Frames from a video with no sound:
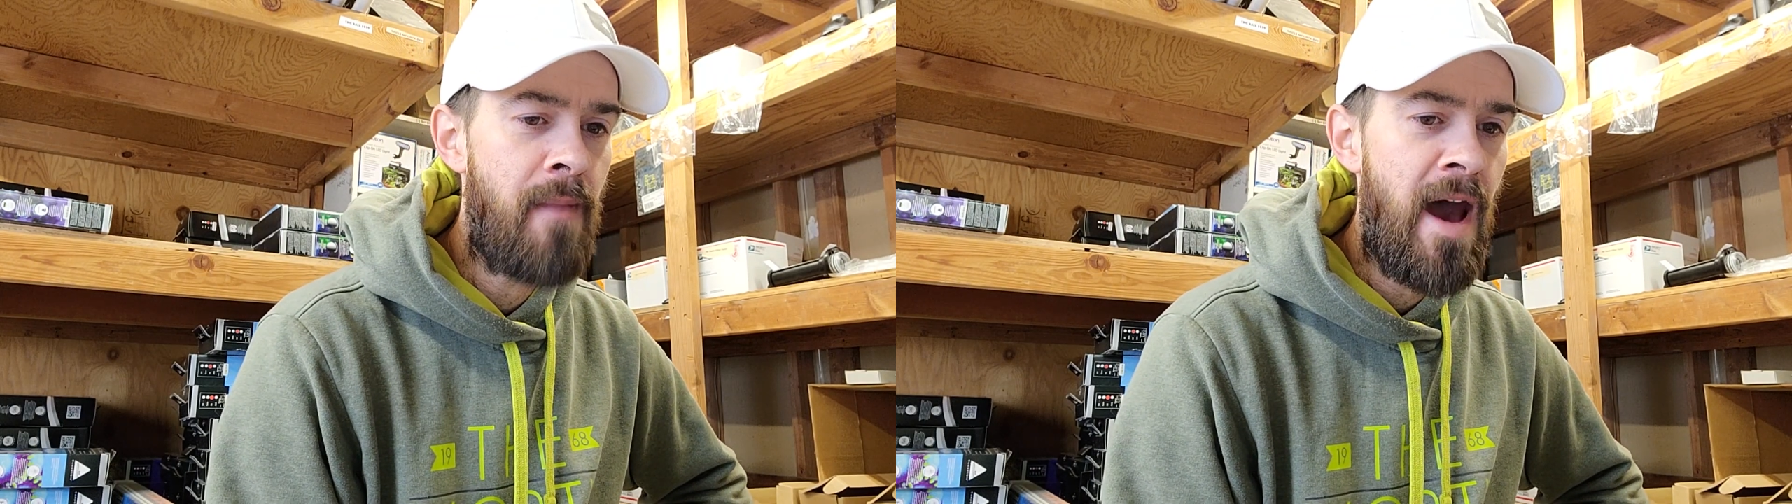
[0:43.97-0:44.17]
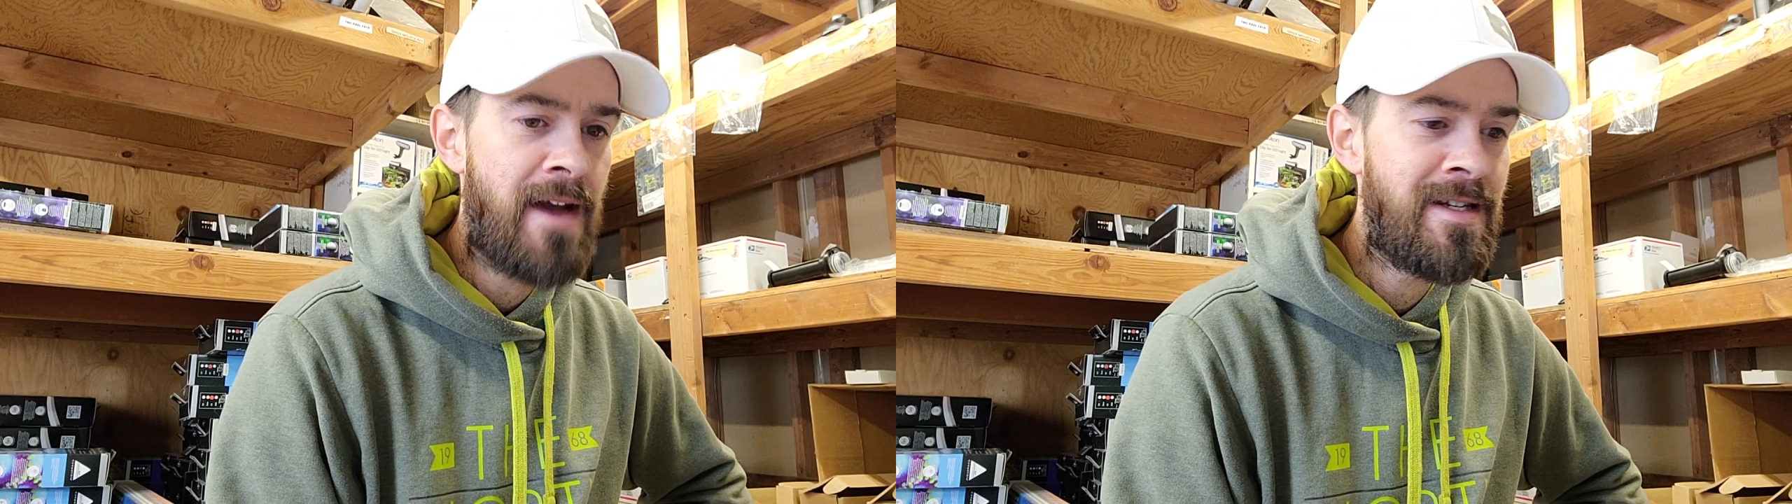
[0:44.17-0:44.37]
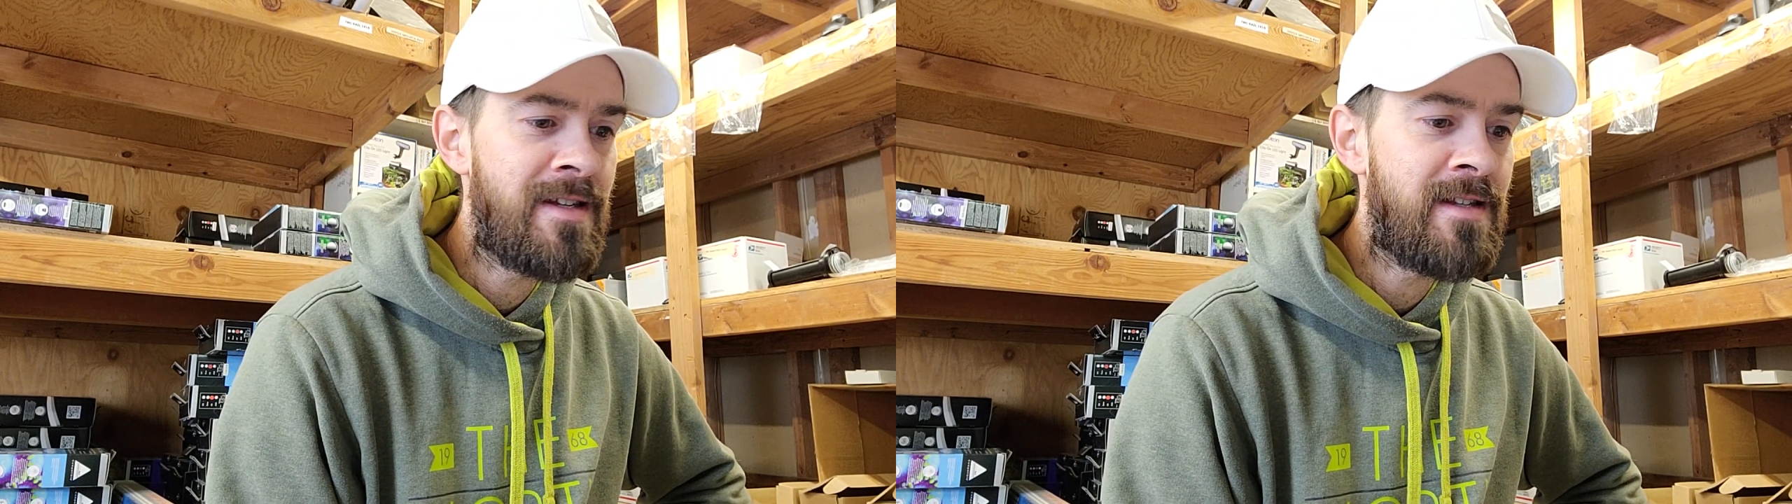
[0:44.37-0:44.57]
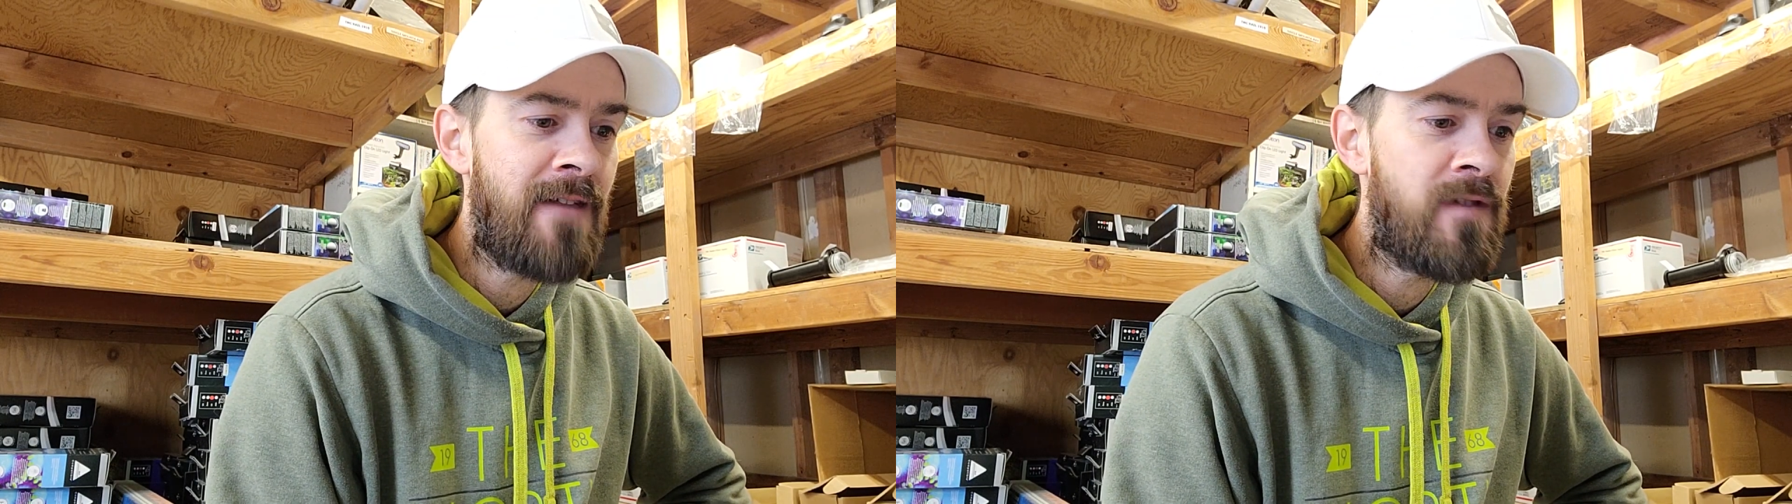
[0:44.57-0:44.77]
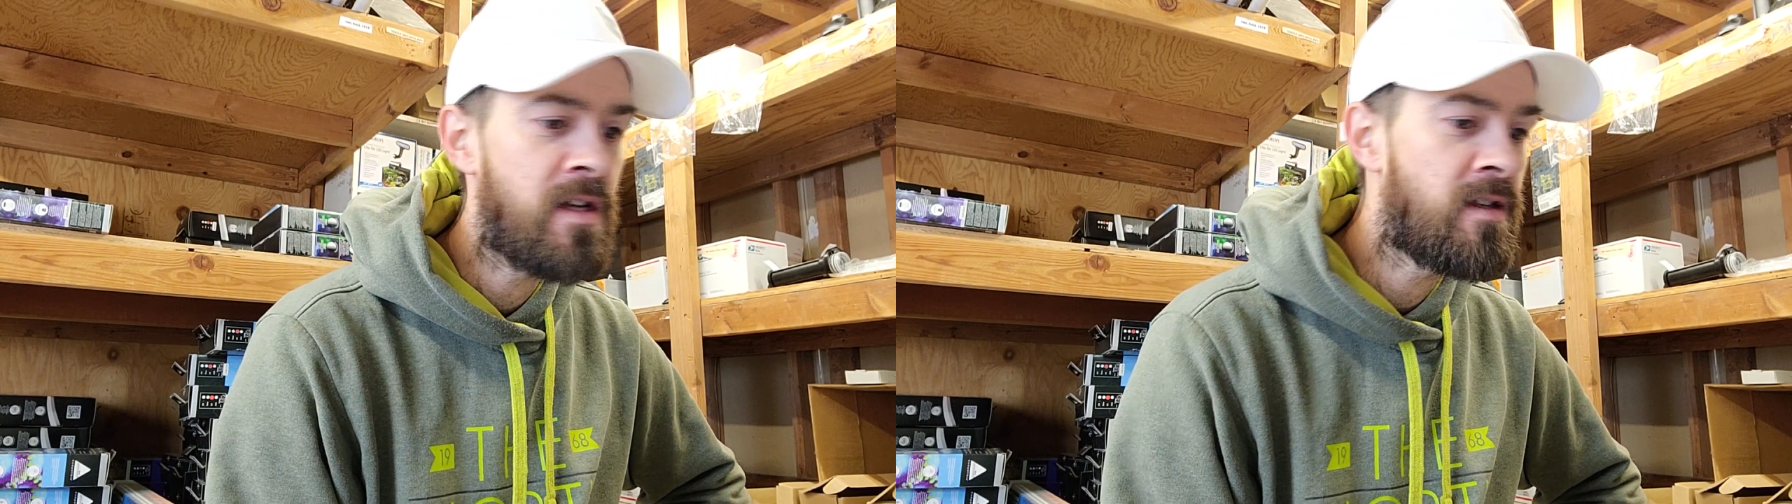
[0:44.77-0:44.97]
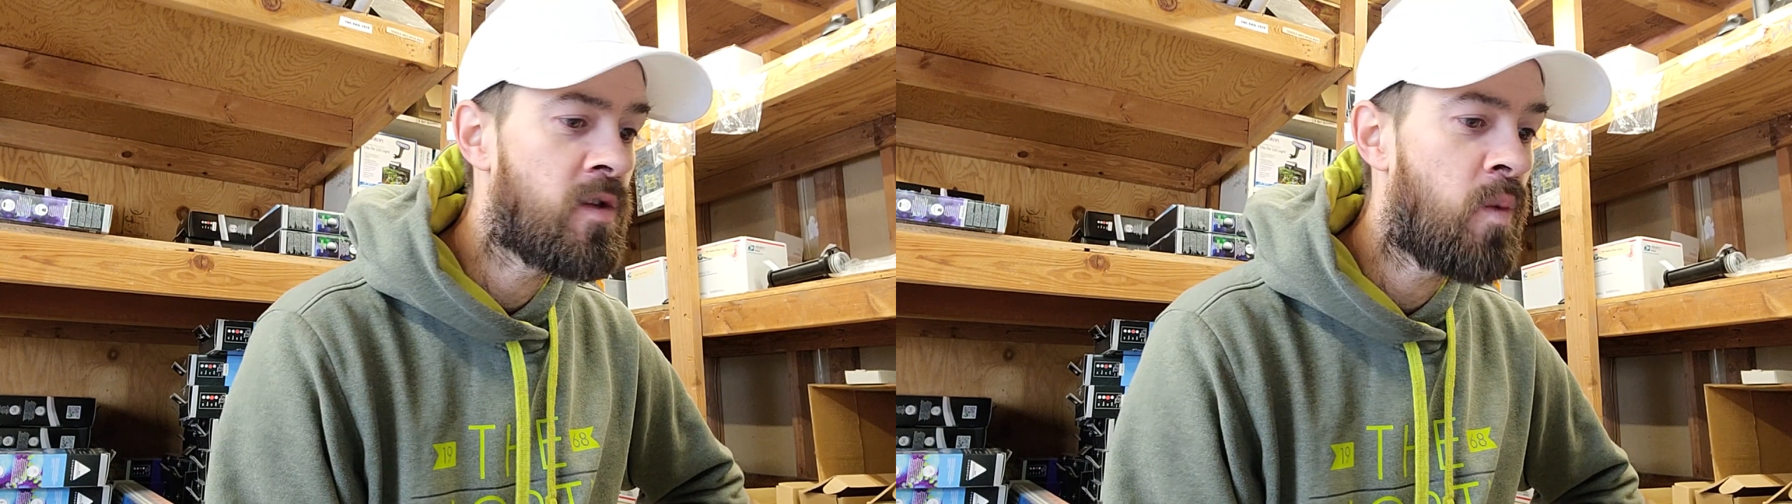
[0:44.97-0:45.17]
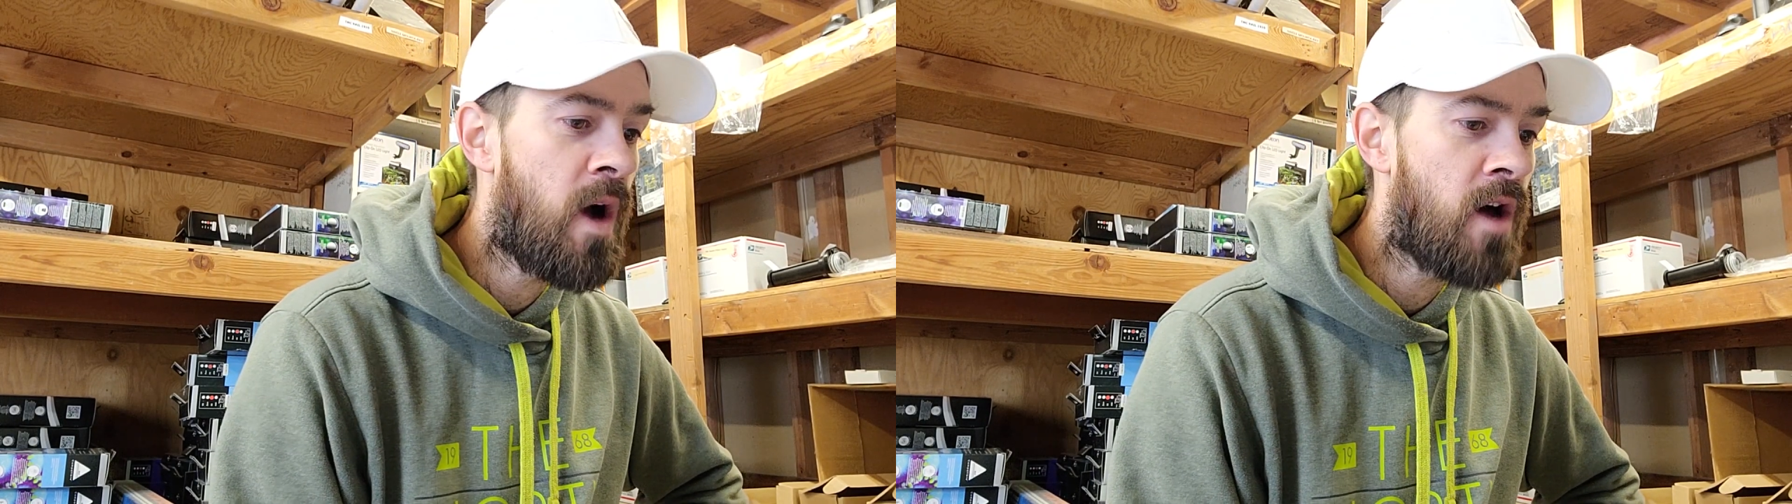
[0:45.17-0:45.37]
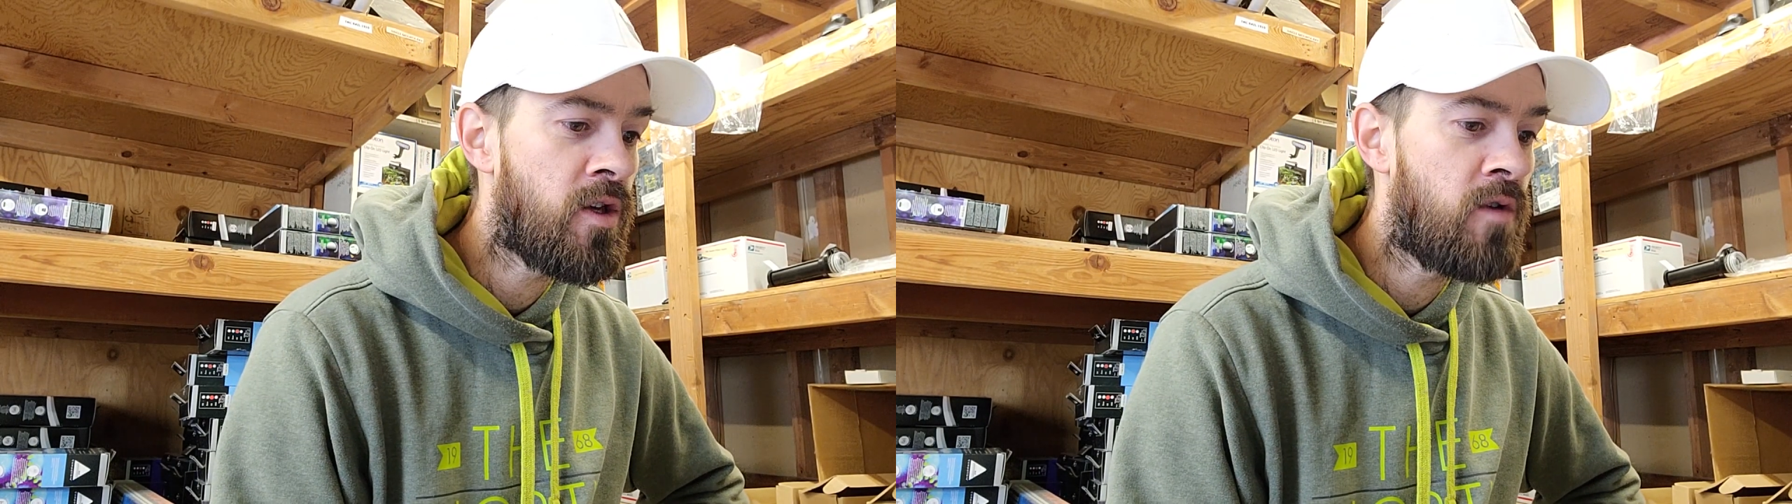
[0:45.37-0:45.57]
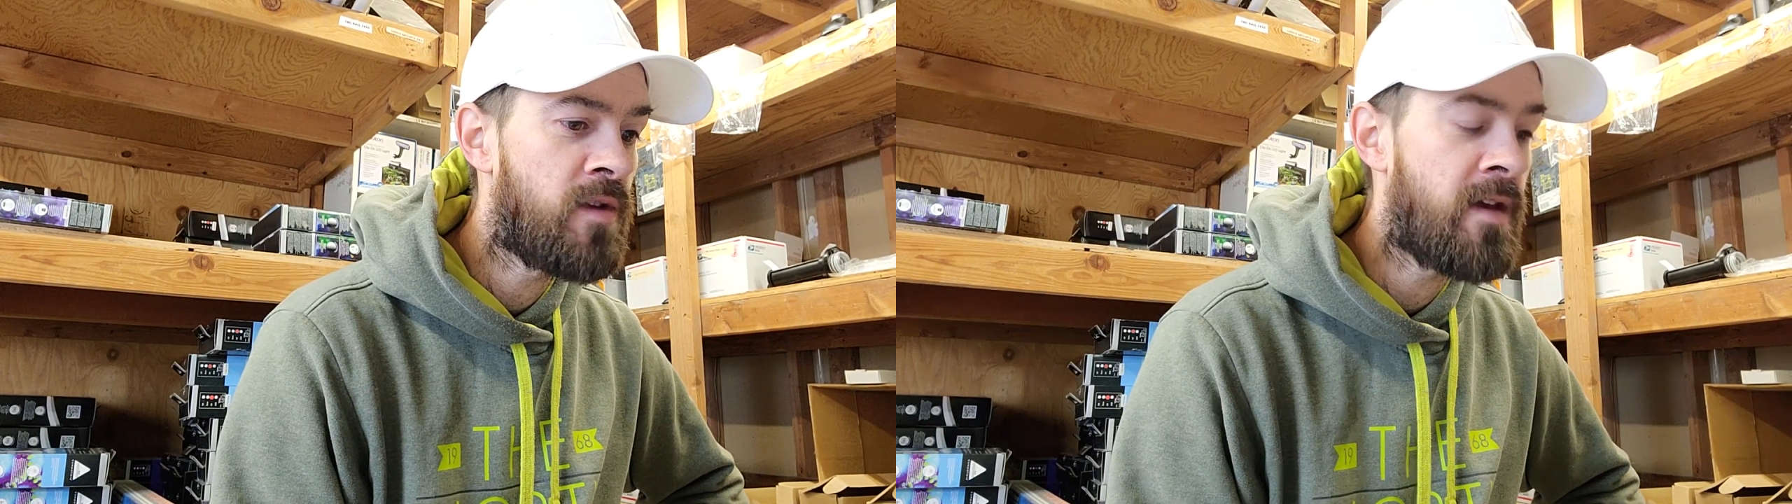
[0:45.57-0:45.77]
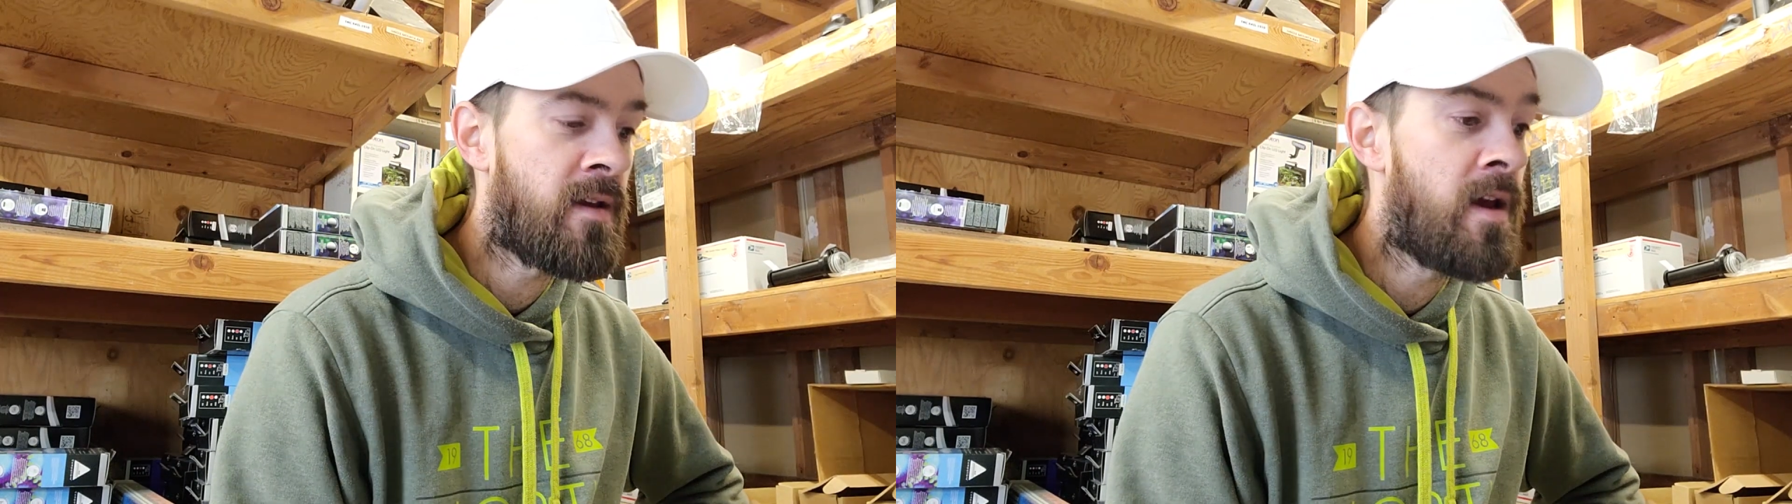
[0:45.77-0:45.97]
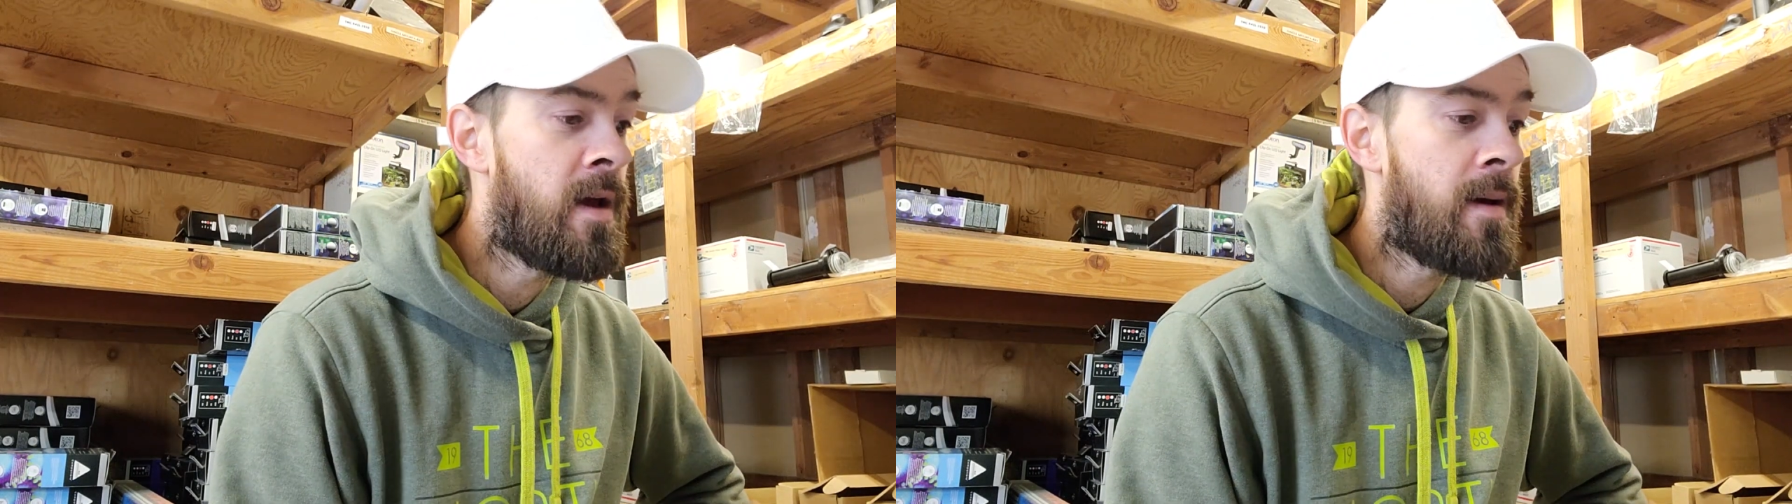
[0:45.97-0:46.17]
back to the 70s as well using